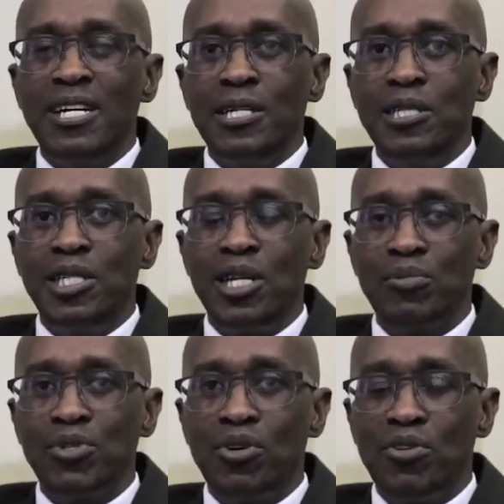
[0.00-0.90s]
in
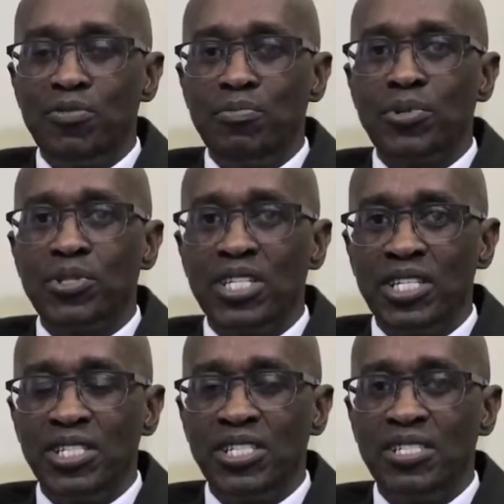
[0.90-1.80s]
terms of
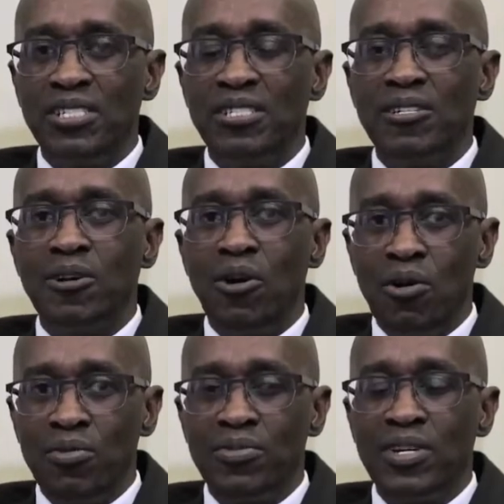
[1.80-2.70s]
protection
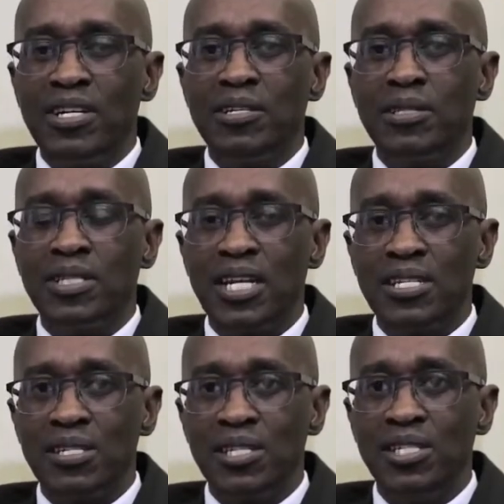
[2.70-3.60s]
of the
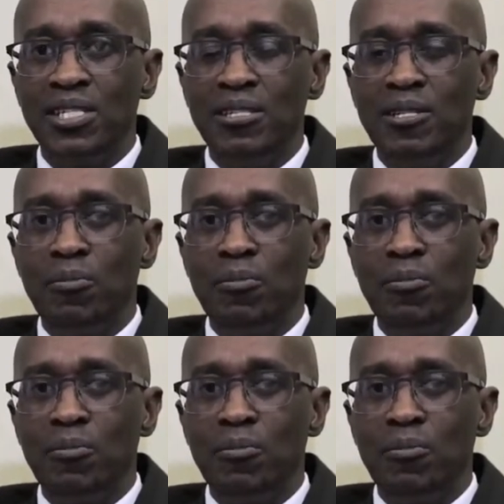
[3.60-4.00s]
transaction.